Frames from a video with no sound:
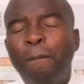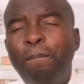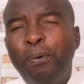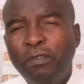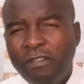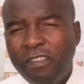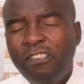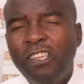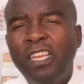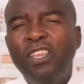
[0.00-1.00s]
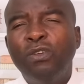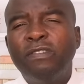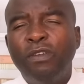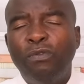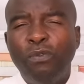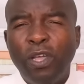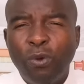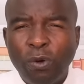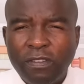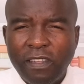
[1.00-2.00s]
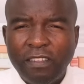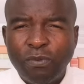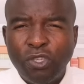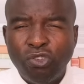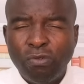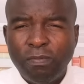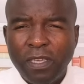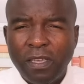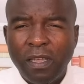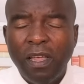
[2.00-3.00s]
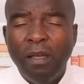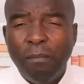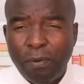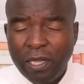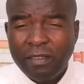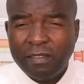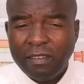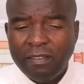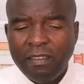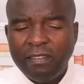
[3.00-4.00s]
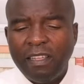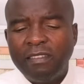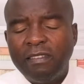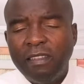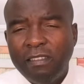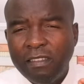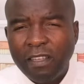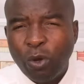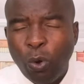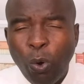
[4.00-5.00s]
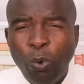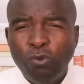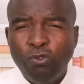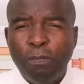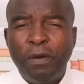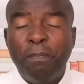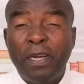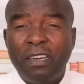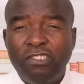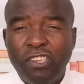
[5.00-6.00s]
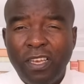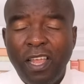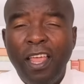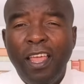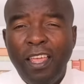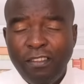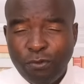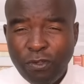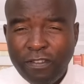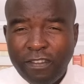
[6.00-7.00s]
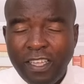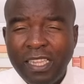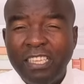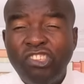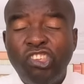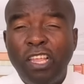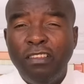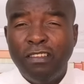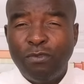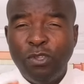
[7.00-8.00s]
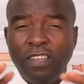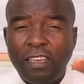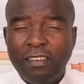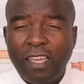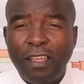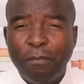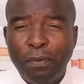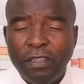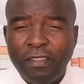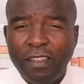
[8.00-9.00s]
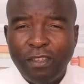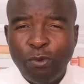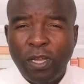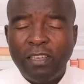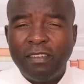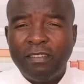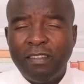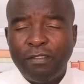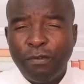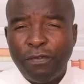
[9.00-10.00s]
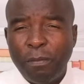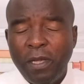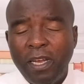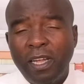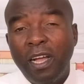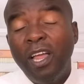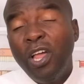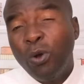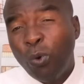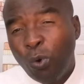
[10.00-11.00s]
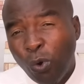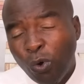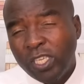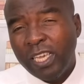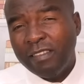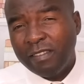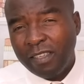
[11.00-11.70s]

positioning yourself where God says we should be. Brothers and sisters, this is a call to preparation as we see the changes which are taking place in the United States of America. God has